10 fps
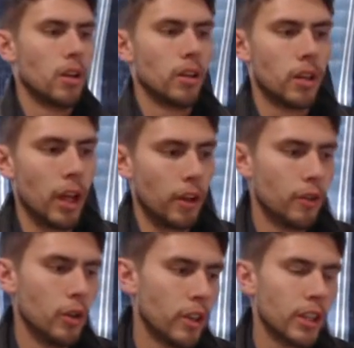Okay, a
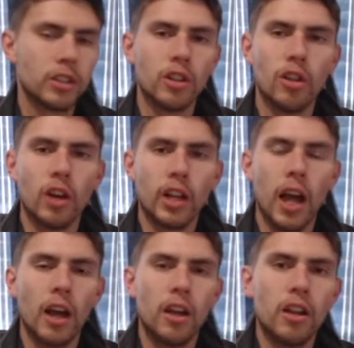few things to look
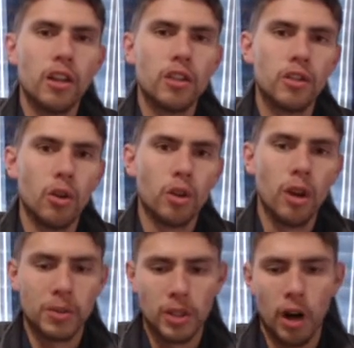at. So
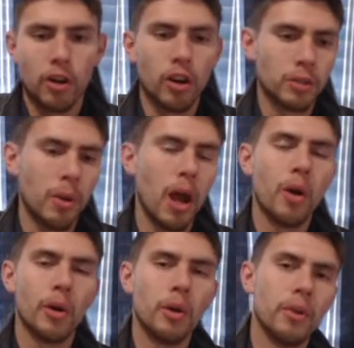Tom Steyer talks about how
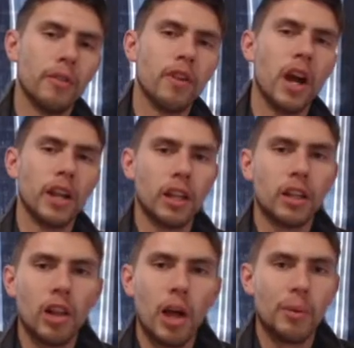he'd been fighting
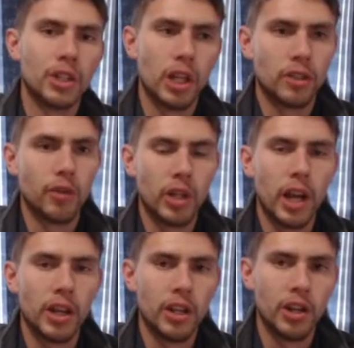climate change for
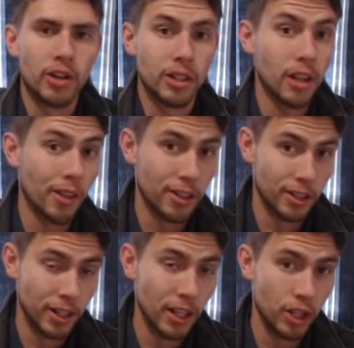10 years. This is
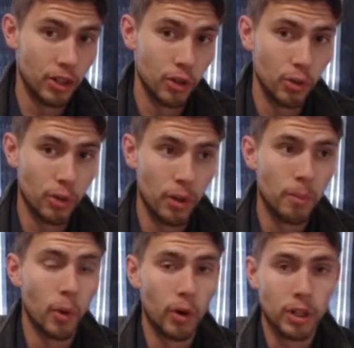an issue that
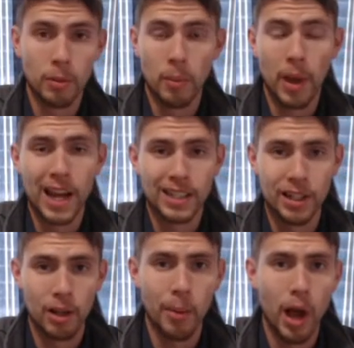Bernie's been
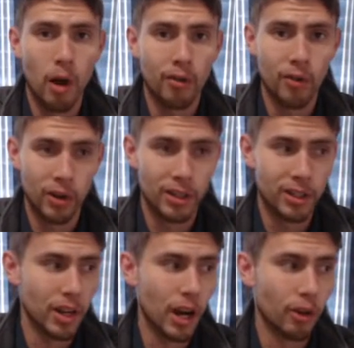passionate about for his
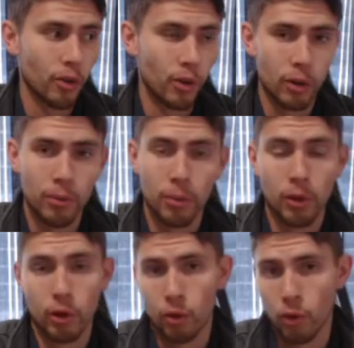entire
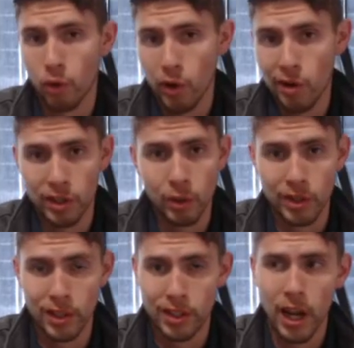political career. As soon as
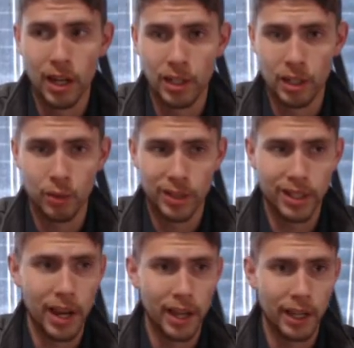the scientists were
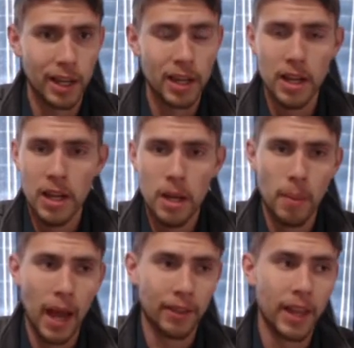saying it,
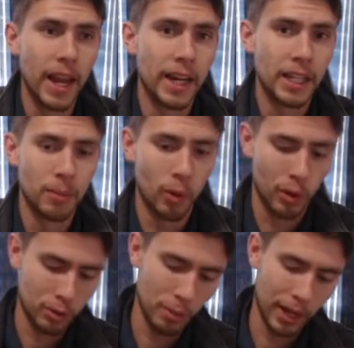back in the 80s, where everyone
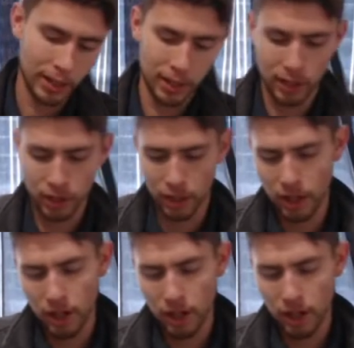was paying attention.